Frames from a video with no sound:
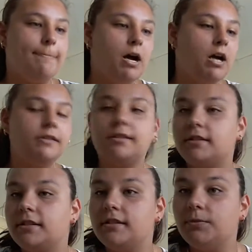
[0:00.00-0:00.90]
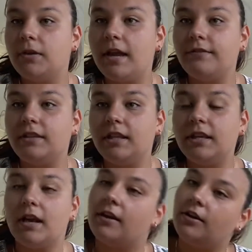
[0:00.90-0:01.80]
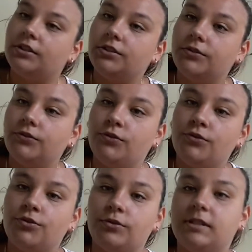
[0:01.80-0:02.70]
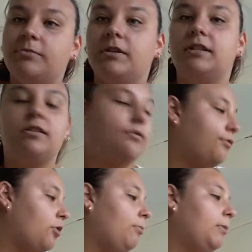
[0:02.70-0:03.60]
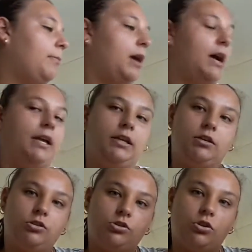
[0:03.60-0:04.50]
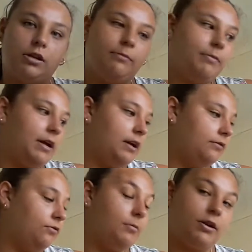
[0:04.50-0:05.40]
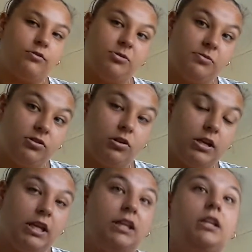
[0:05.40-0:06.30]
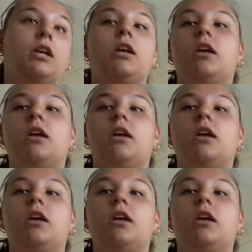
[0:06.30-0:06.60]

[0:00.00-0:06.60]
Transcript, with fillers: but this is what everything I got for Christmas from my stocking bag, from my Christmas stocking.